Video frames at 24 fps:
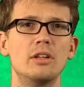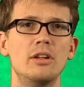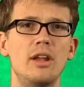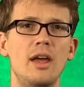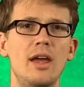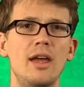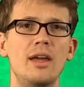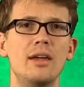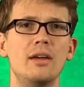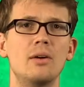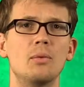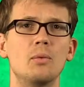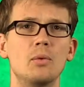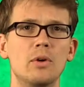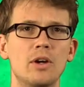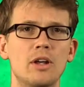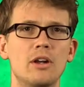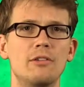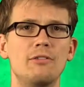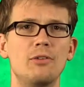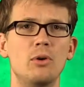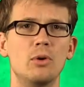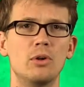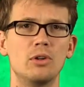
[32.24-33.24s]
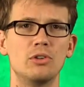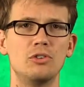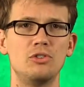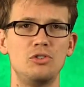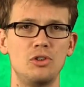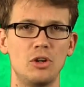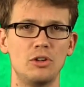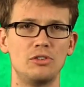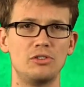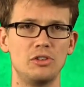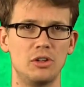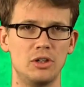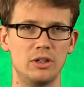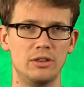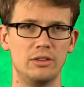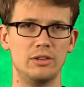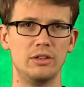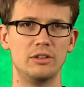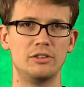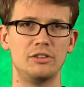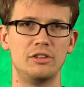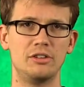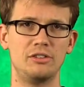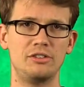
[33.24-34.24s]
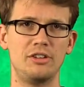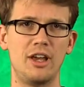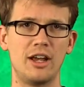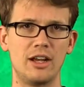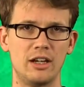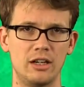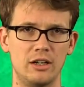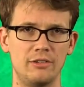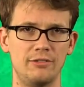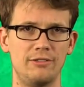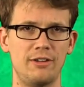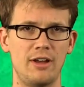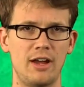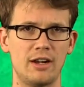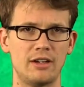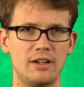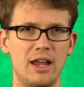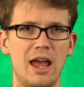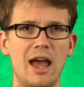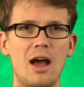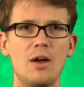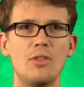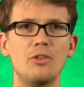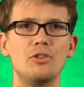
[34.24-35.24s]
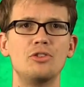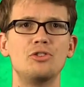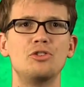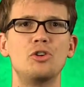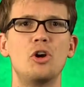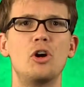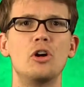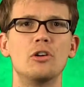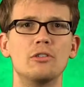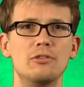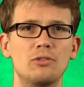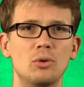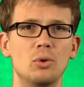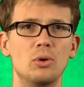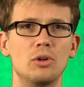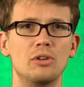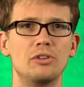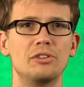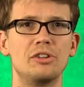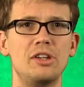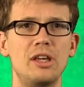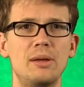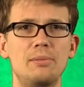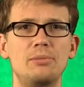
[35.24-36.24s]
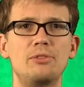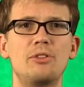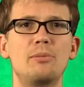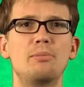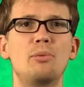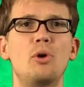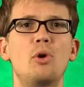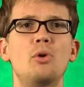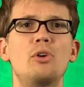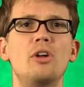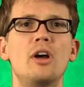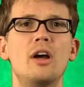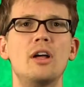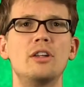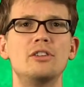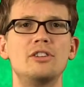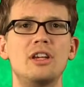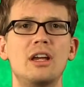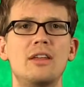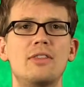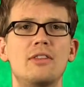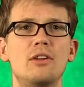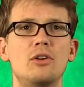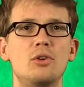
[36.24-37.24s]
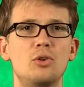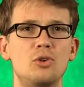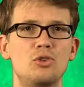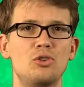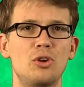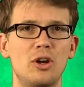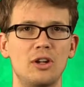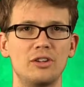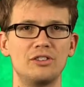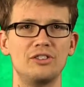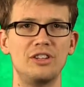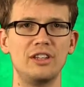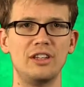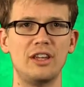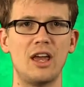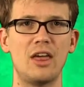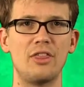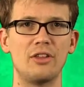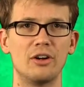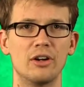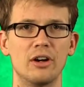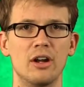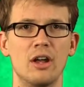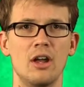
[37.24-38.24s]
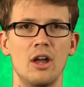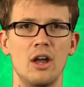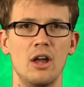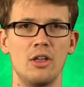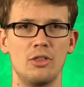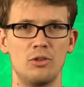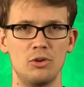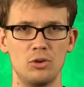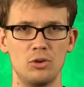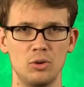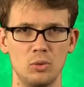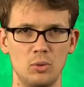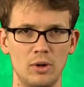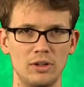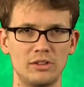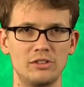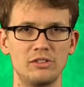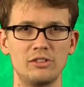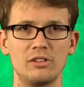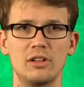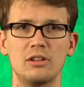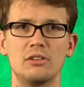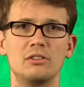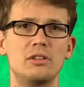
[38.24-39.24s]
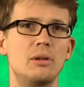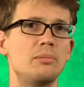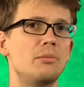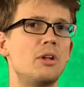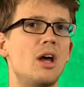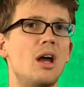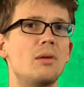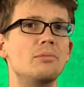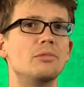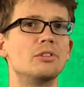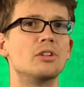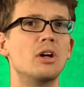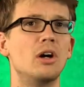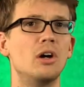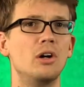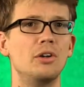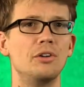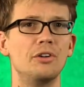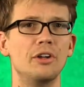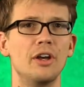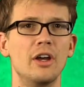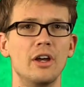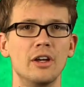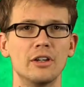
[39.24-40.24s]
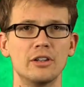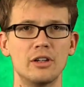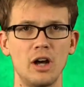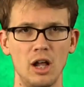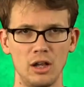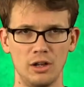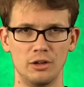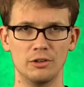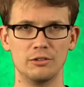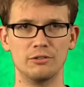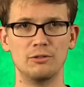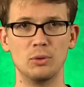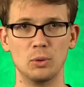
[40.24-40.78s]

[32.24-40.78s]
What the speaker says: Today, we're going to focus just on this second effect, how the strong force keeps the protons and the neutrons together through what's sometimes called color